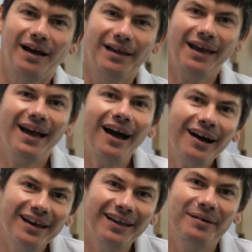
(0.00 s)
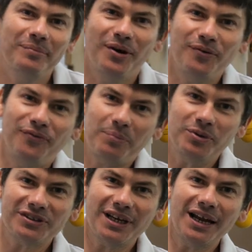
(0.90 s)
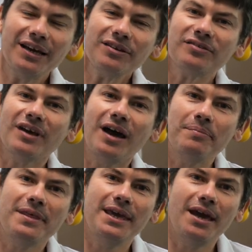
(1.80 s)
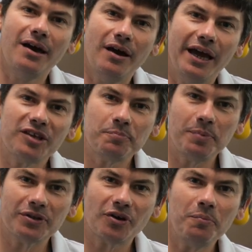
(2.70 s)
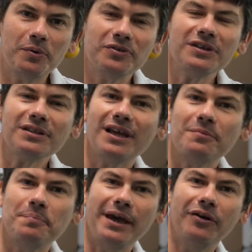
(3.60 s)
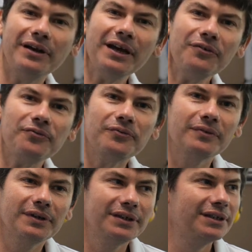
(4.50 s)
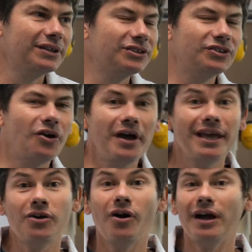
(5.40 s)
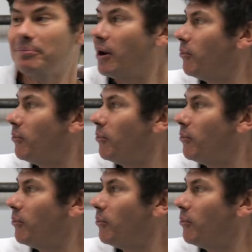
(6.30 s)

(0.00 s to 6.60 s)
Yeah, hi, I'm Fabrice Allaz. I'm the expert composite at Pie Aeronefs. So here you are in my